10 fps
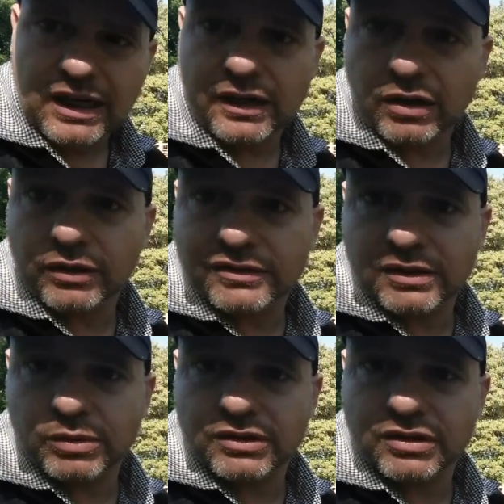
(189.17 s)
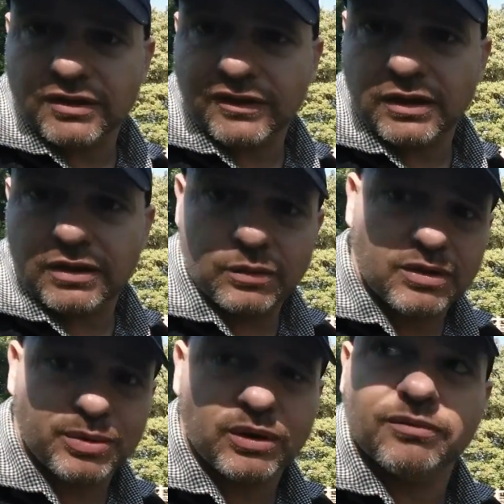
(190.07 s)
and I obviously would have took the photo and I
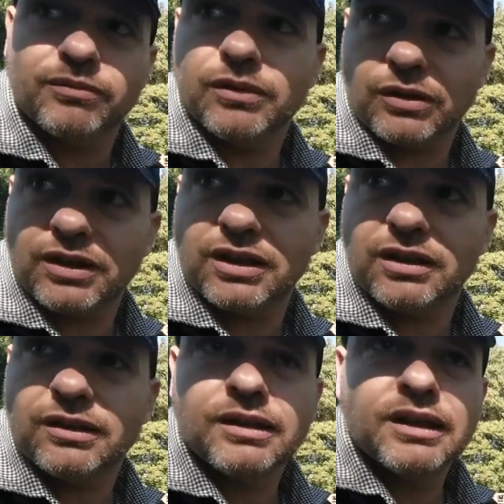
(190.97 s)
would have put them on here